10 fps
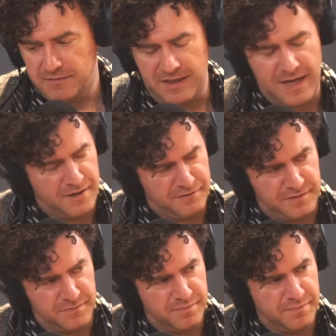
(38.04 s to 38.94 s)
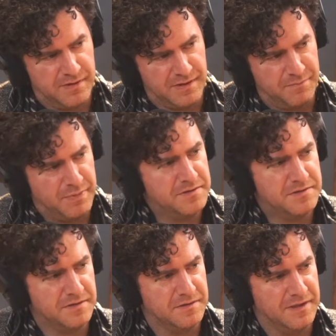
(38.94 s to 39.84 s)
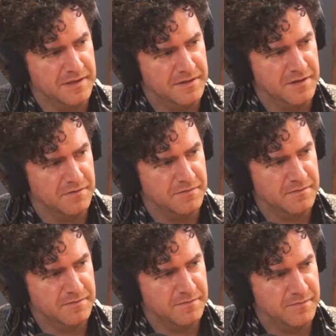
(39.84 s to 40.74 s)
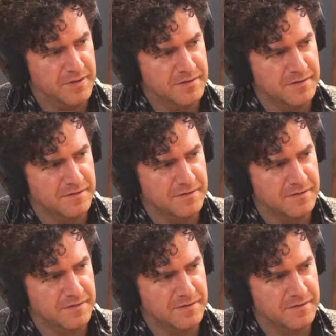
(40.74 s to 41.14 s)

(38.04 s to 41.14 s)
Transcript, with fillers: Yeah, I have some, personal, personal.